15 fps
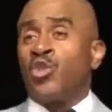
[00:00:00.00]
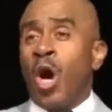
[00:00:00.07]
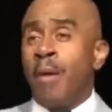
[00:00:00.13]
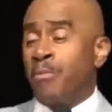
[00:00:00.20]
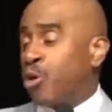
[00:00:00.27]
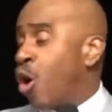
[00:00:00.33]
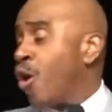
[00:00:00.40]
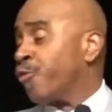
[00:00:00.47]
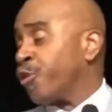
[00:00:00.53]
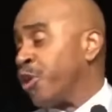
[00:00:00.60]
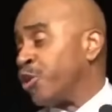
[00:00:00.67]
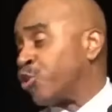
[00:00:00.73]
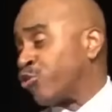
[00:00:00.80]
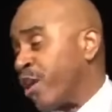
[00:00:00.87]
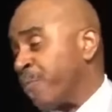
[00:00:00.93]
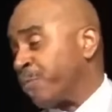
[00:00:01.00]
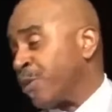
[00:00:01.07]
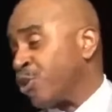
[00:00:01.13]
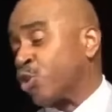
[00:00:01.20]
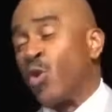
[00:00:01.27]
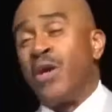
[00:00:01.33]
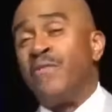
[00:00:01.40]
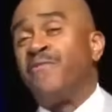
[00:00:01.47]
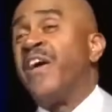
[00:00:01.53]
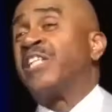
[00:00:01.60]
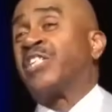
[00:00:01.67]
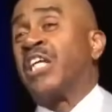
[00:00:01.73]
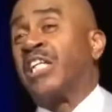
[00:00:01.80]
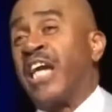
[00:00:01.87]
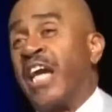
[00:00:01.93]
So I'm going through the scriptures to
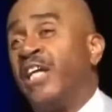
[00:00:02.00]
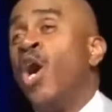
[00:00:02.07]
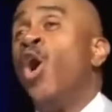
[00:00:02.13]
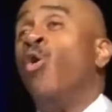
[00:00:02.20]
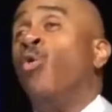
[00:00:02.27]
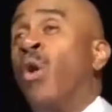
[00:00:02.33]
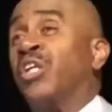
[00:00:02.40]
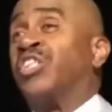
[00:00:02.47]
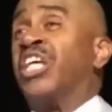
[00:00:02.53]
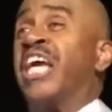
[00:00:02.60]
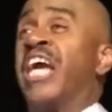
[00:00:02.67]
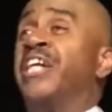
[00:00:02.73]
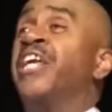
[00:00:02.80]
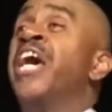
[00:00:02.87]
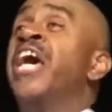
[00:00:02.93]
investigate what's in